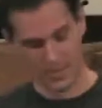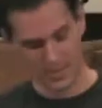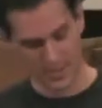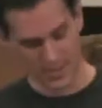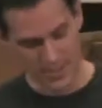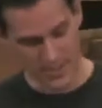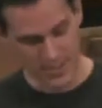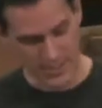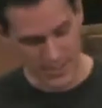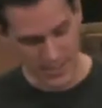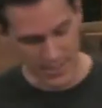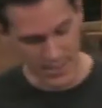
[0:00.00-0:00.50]

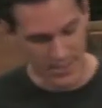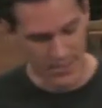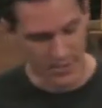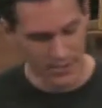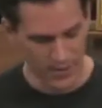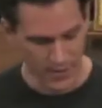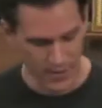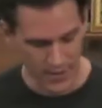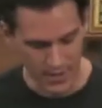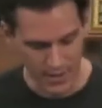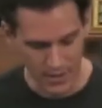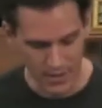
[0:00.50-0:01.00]
That's like
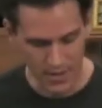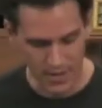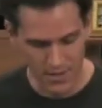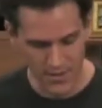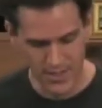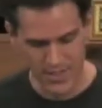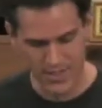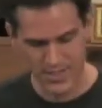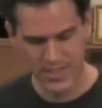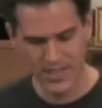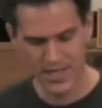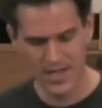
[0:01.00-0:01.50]
another thing. Our
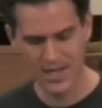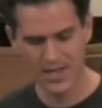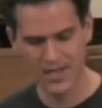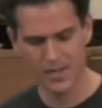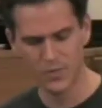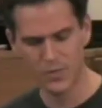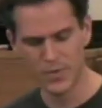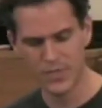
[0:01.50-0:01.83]
society,